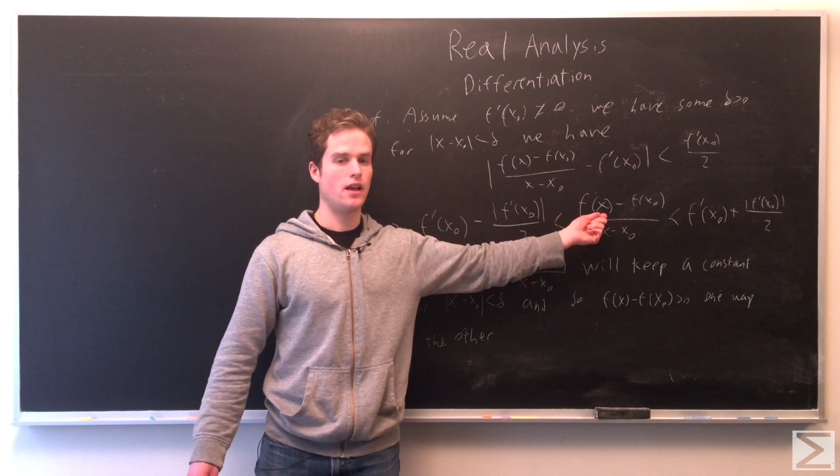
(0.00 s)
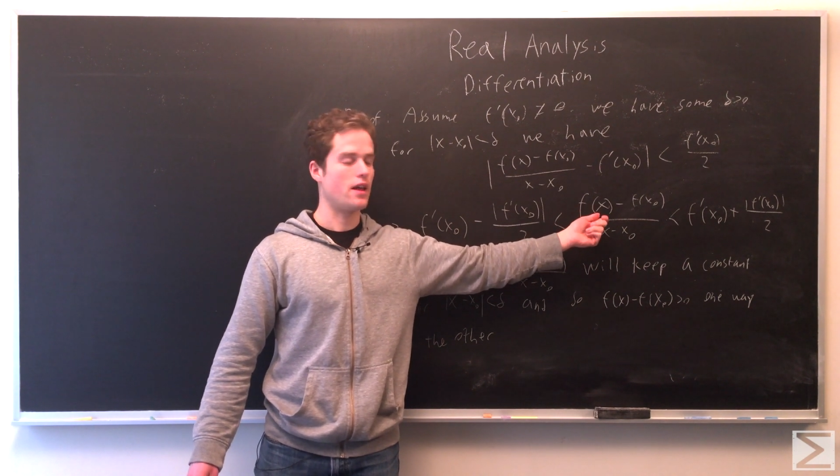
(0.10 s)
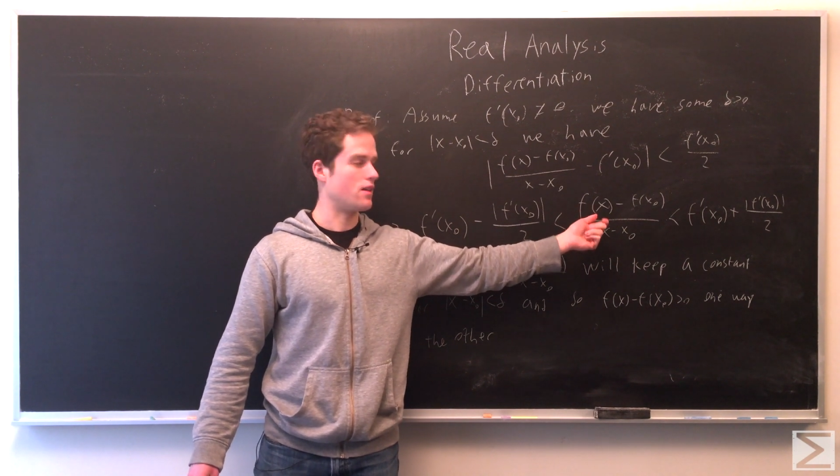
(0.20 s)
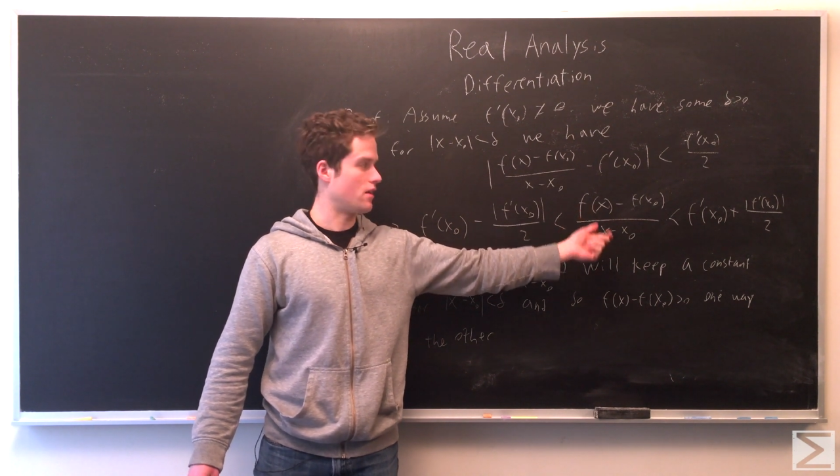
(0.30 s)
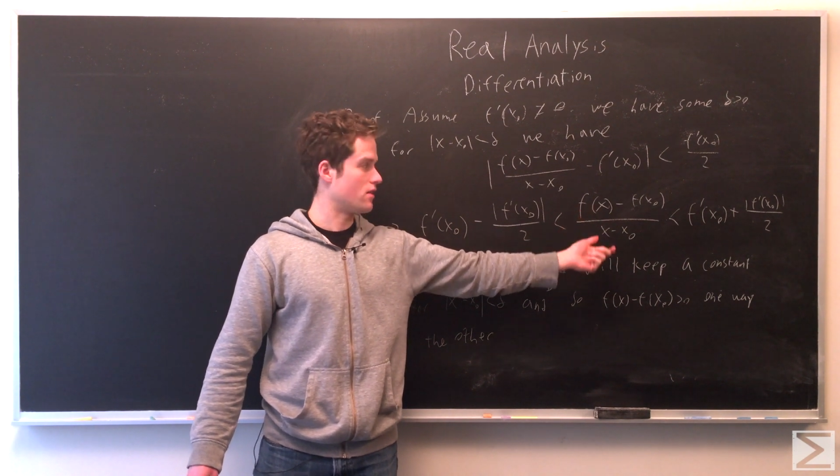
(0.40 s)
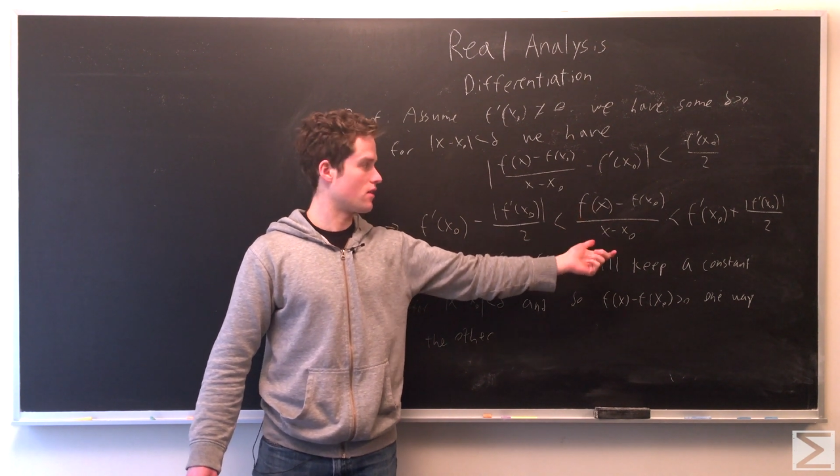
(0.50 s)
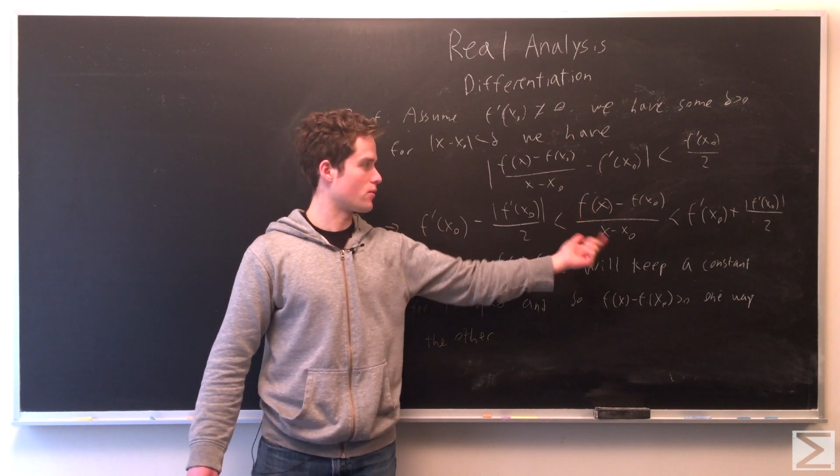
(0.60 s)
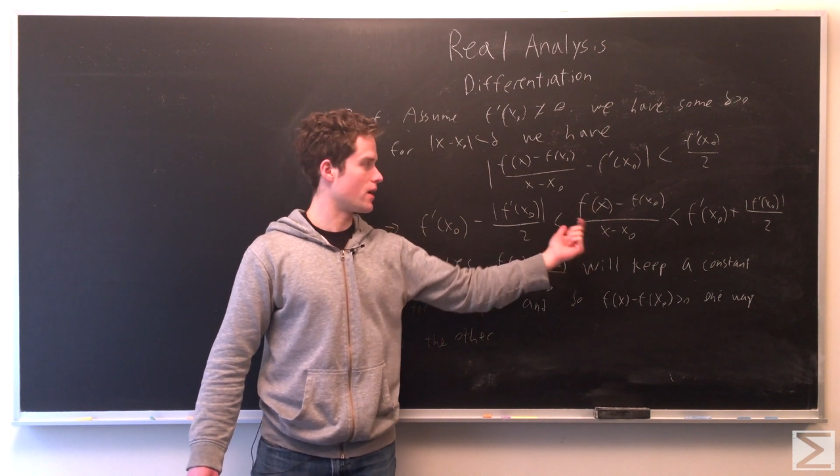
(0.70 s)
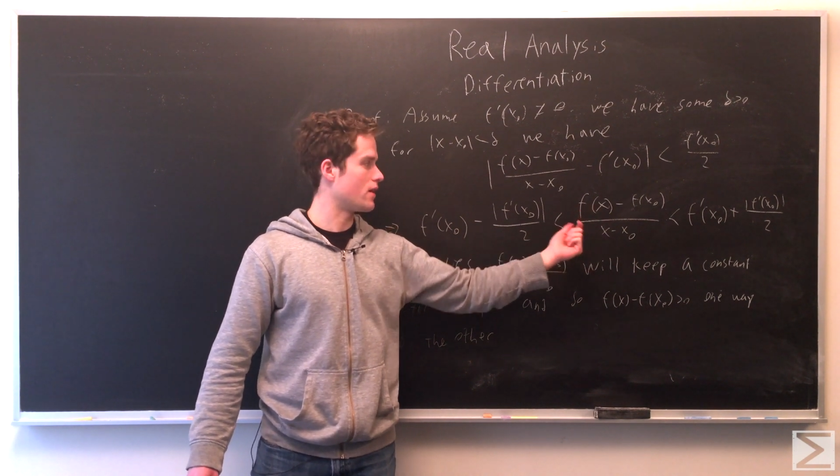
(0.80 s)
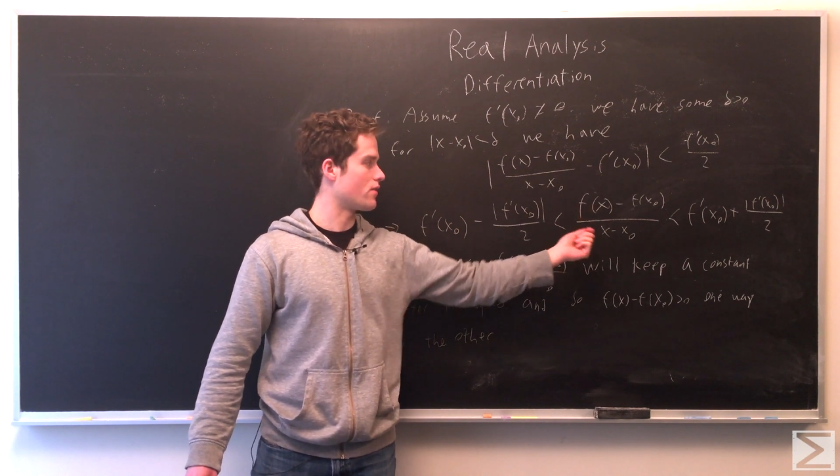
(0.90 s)
And the, the other
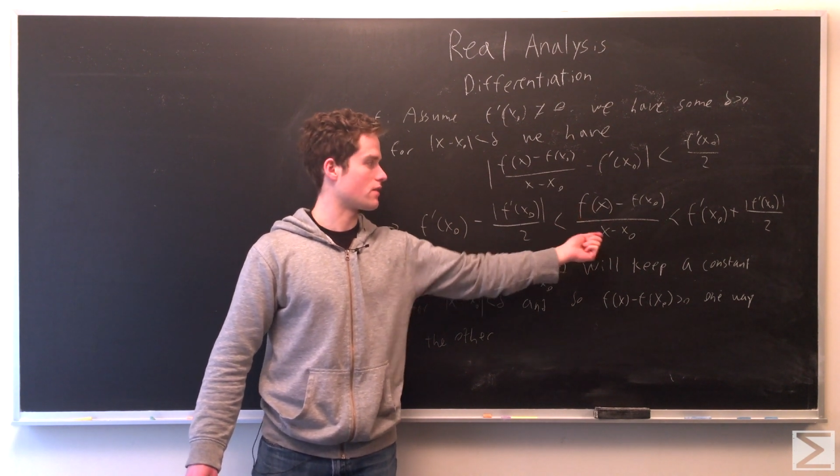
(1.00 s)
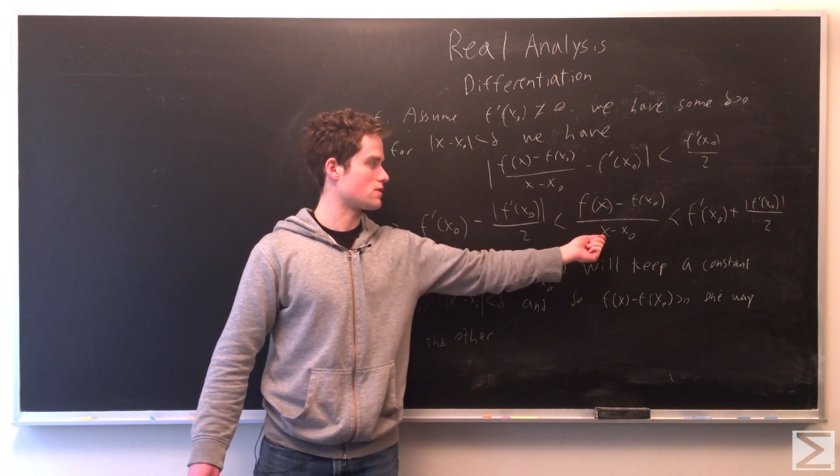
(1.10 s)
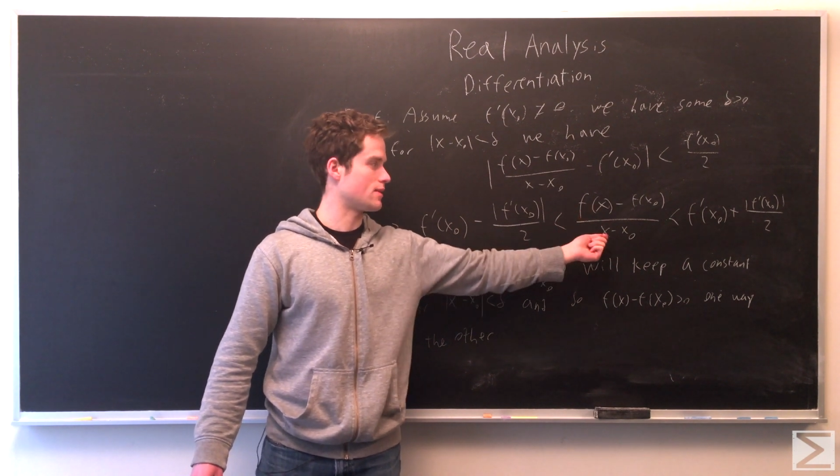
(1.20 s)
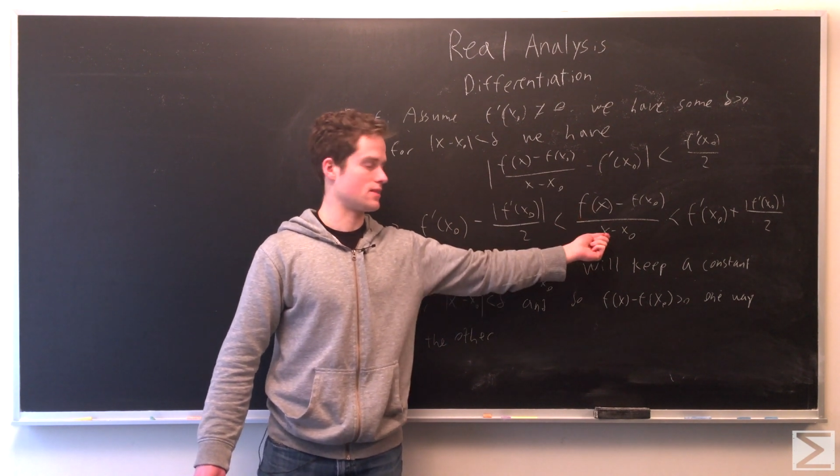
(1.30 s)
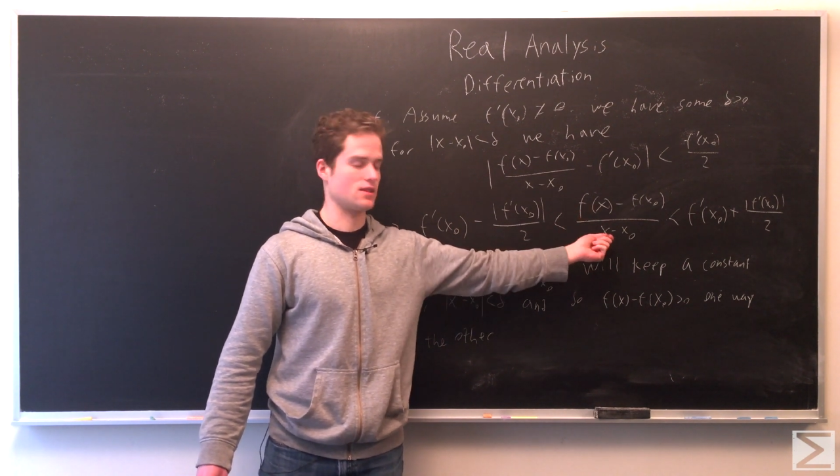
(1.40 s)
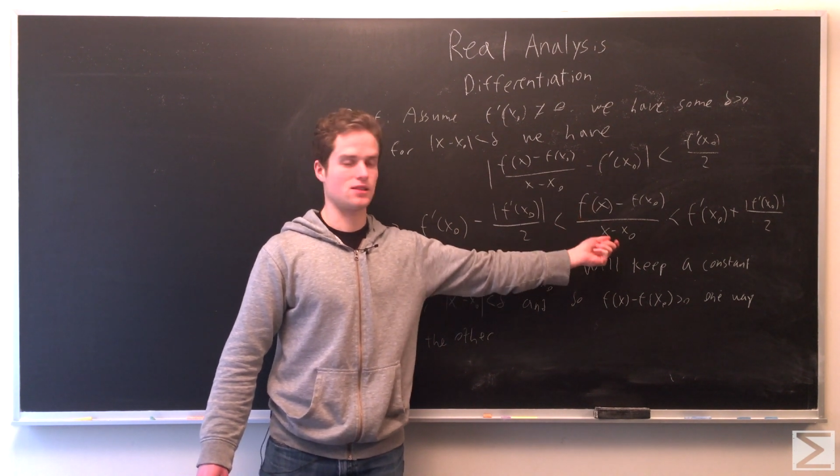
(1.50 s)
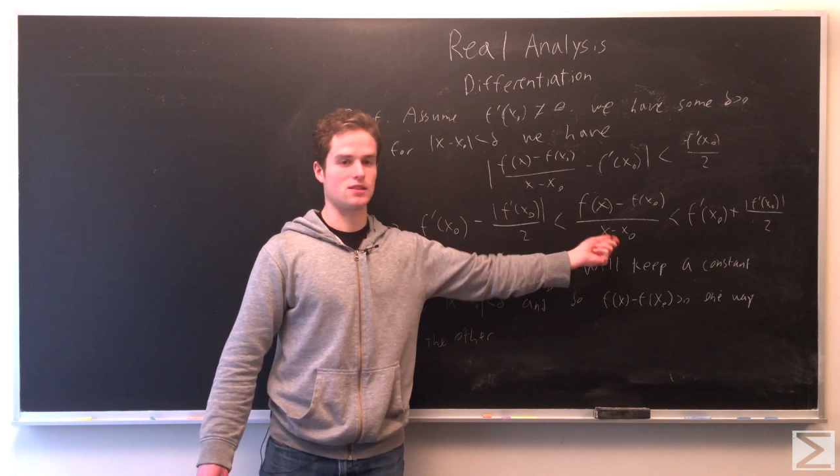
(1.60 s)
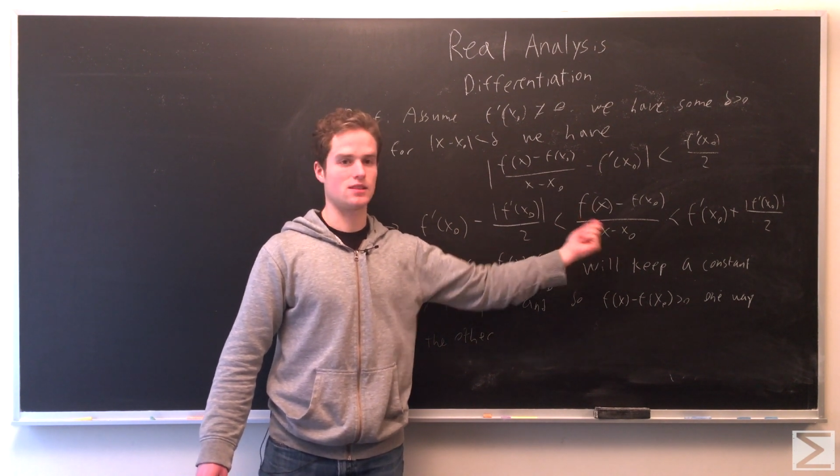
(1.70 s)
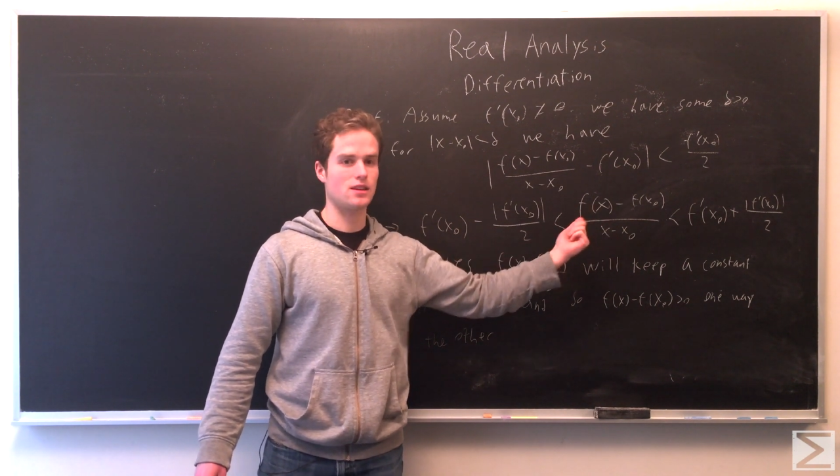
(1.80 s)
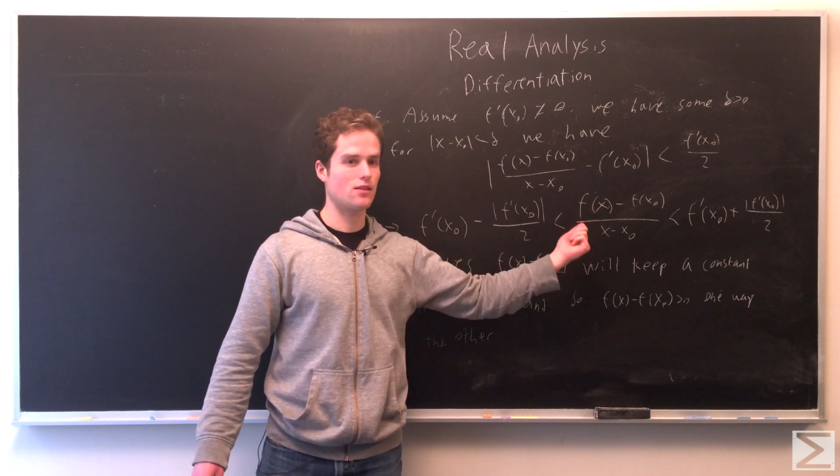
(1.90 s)
way, if x minus x
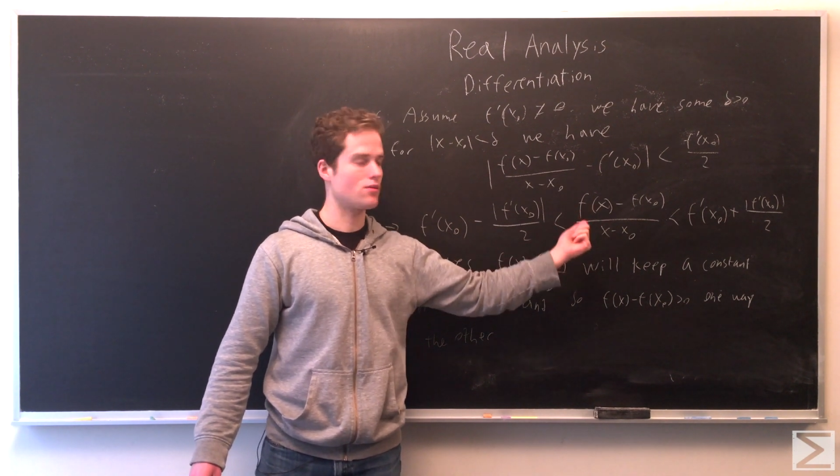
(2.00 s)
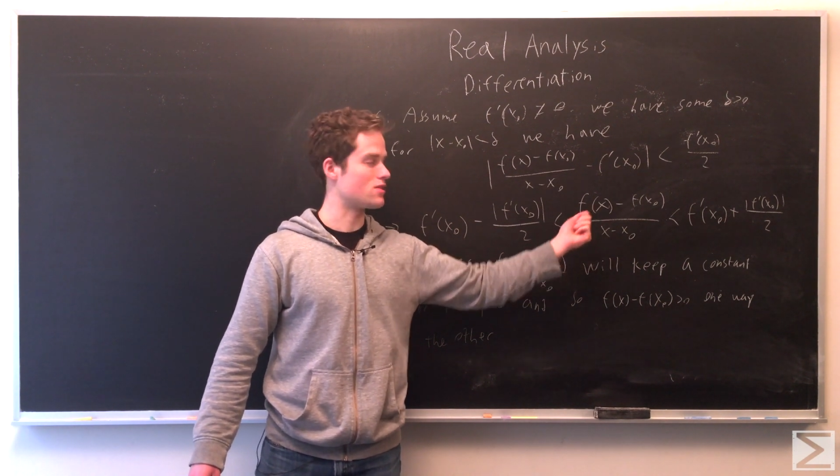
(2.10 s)
naught is negative,